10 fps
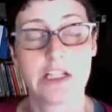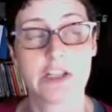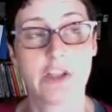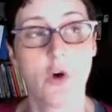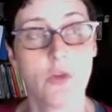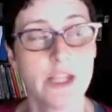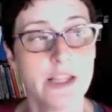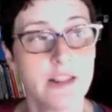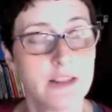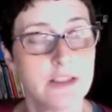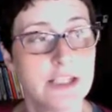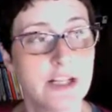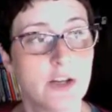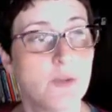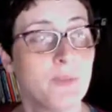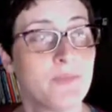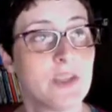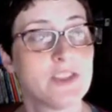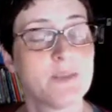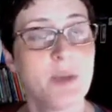The only,
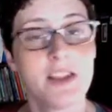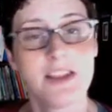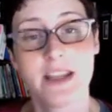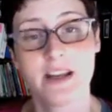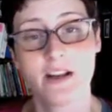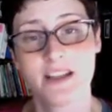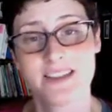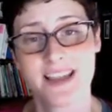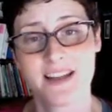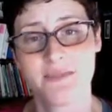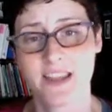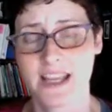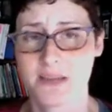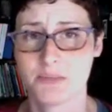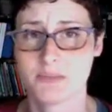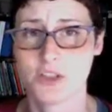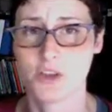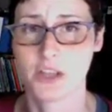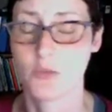smell in the air is that of lamb cooking,